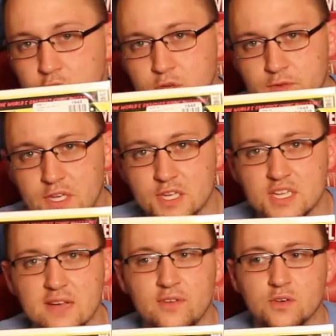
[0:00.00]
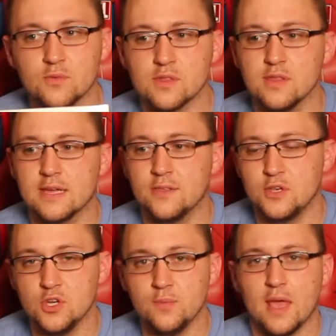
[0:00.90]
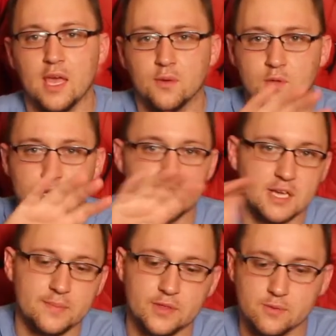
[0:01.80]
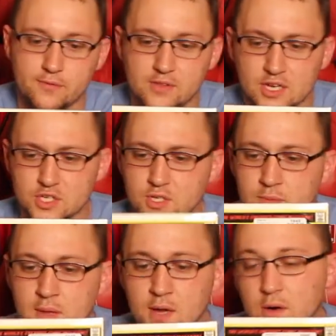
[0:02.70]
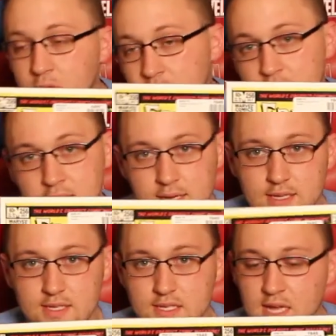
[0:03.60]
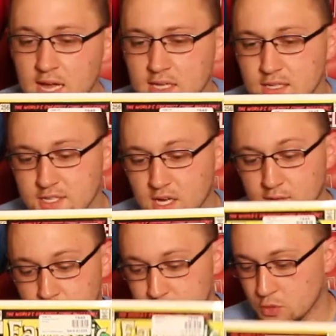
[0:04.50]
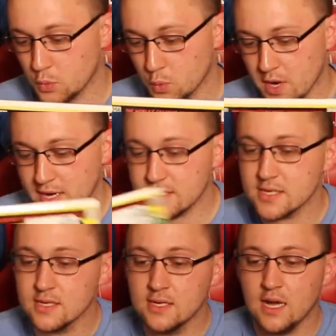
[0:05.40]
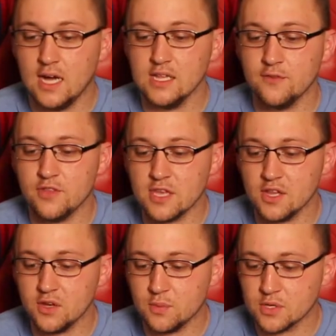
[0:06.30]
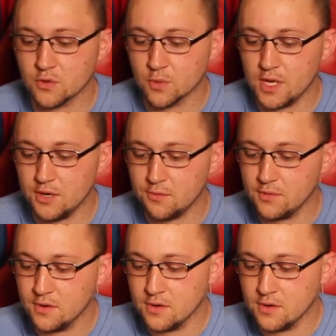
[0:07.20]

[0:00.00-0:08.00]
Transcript: 257, with like the Doom hand where you see him in the reflection of the metal. And this Annihilus cover is great. I love the yellow and green.